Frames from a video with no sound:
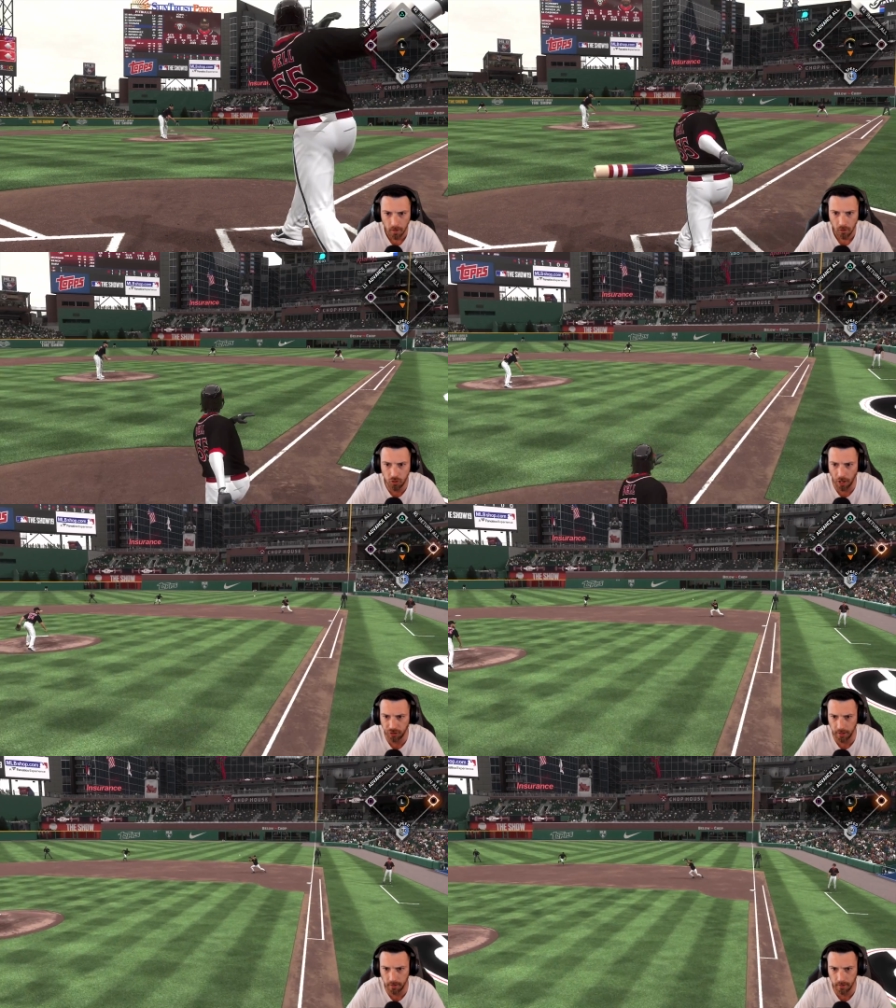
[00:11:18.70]
Crush
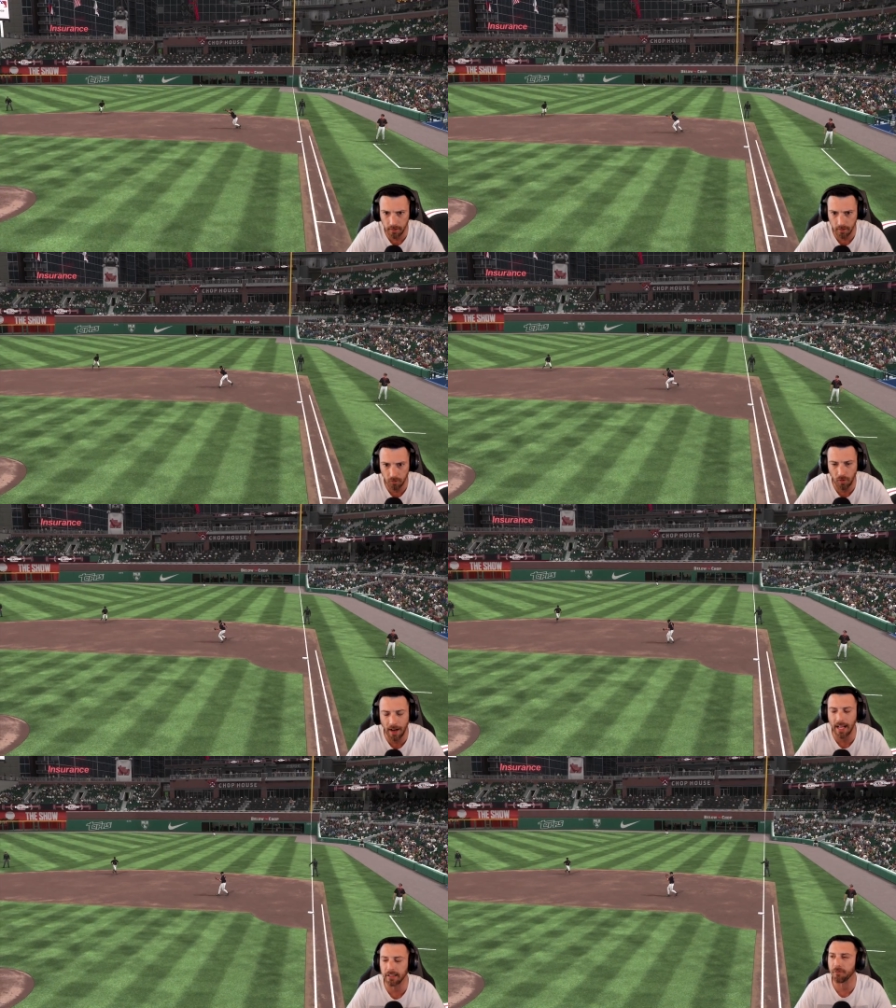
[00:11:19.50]
it.
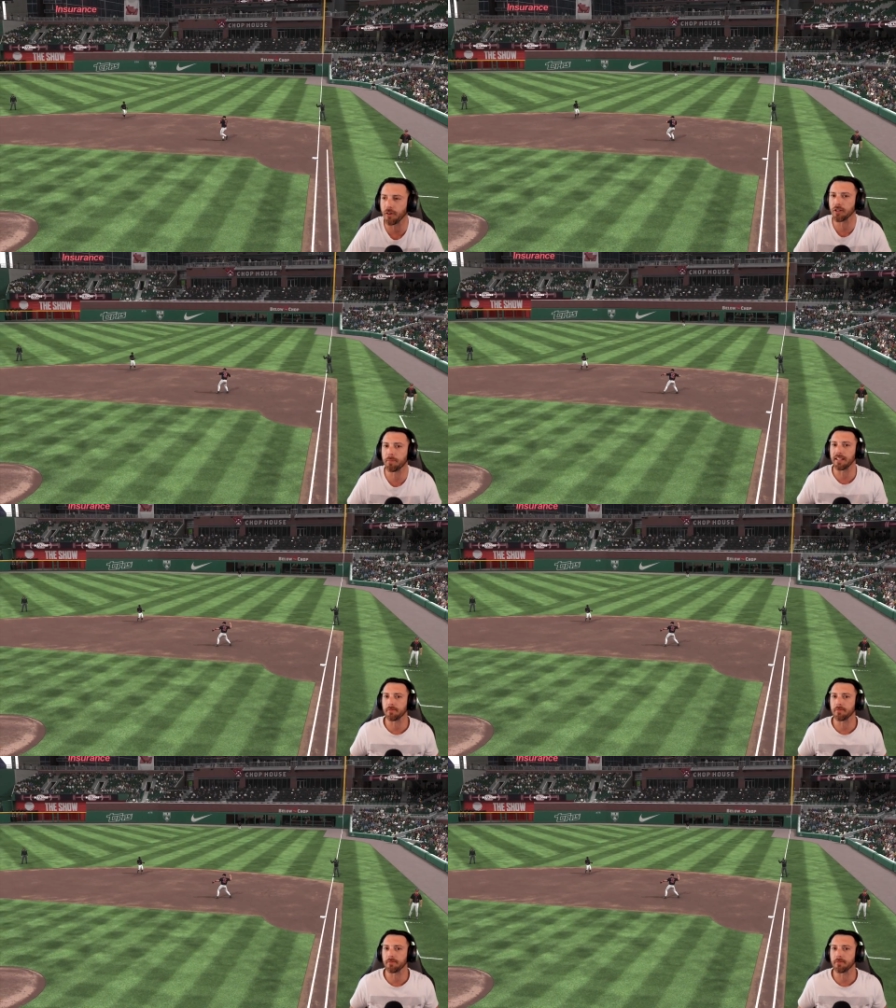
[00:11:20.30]
Right at the first base.